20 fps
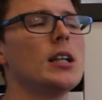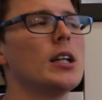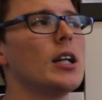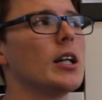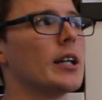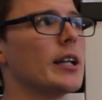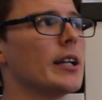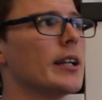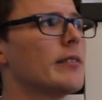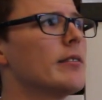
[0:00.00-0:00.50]

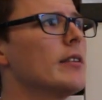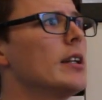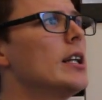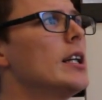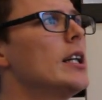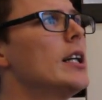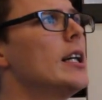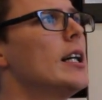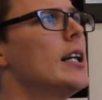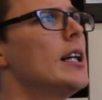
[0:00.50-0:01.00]
Okay.
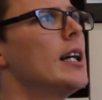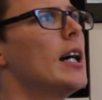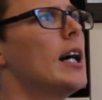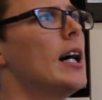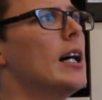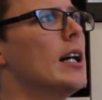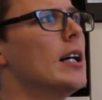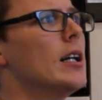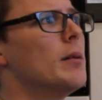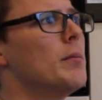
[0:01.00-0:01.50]

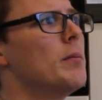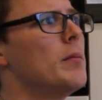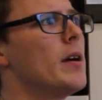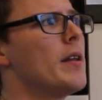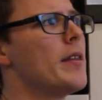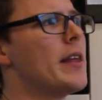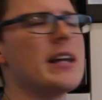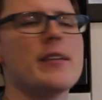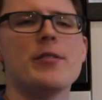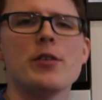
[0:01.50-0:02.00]

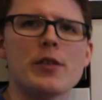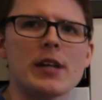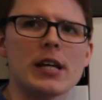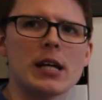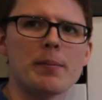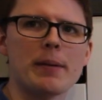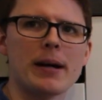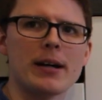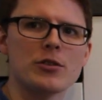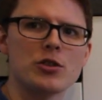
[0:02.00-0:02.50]
Then if you think
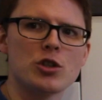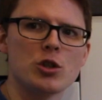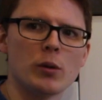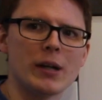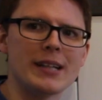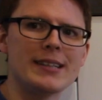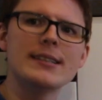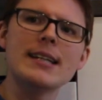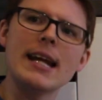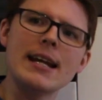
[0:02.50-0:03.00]
about two
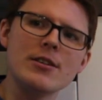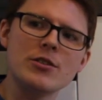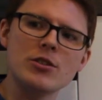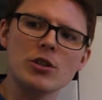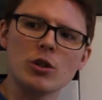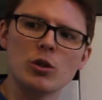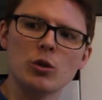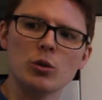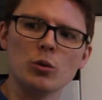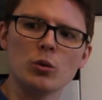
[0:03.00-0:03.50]

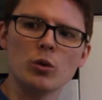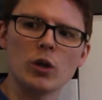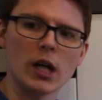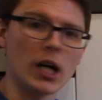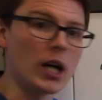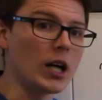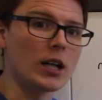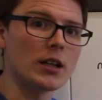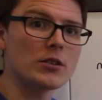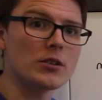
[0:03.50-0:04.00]
identical
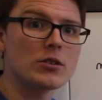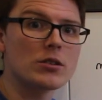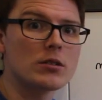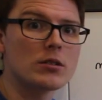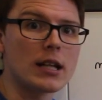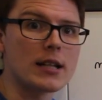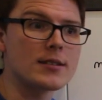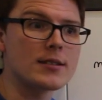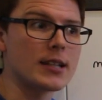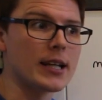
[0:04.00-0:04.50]
cars,
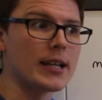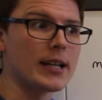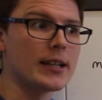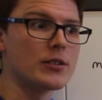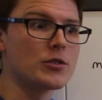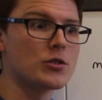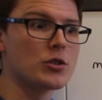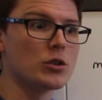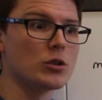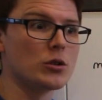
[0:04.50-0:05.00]
let's say
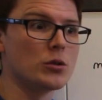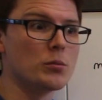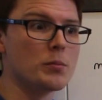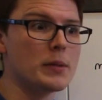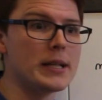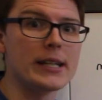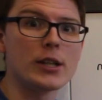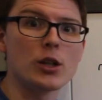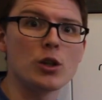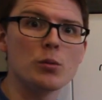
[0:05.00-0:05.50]
two
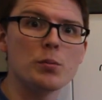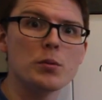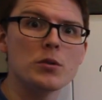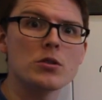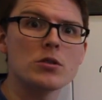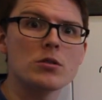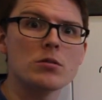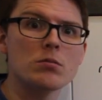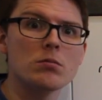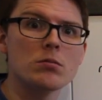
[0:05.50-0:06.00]
Mini
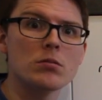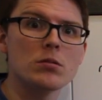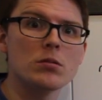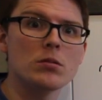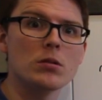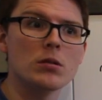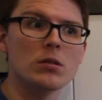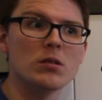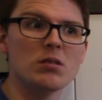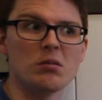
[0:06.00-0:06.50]
Coopers,
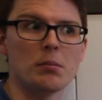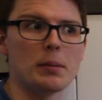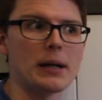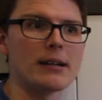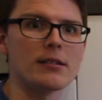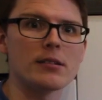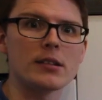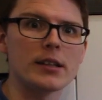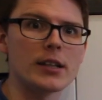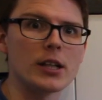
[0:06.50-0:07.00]

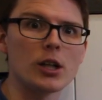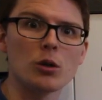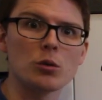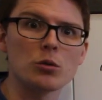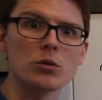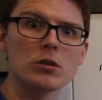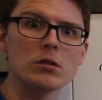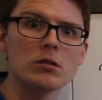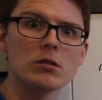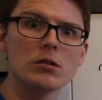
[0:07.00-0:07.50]
apparently the
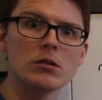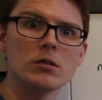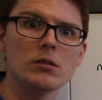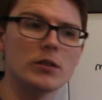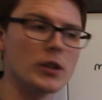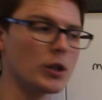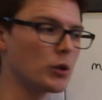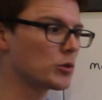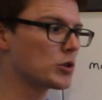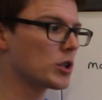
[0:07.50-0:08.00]

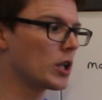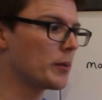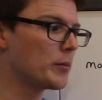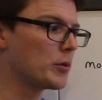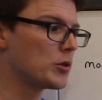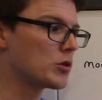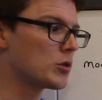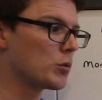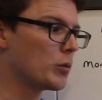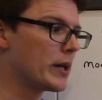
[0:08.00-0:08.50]
old type
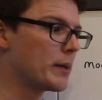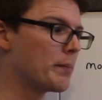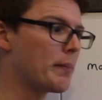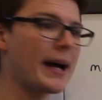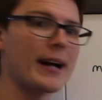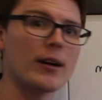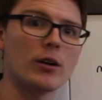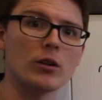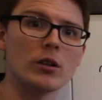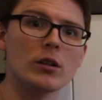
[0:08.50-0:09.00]
used to weigh
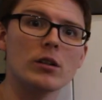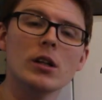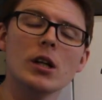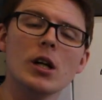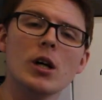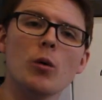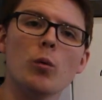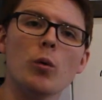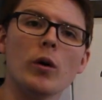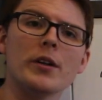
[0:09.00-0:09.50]
bang on
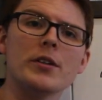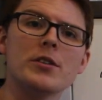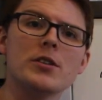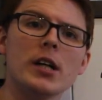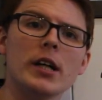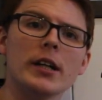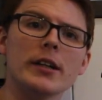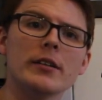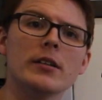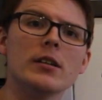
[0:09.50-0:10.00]
1
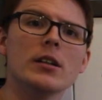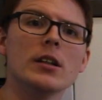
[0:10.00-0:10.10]
ton.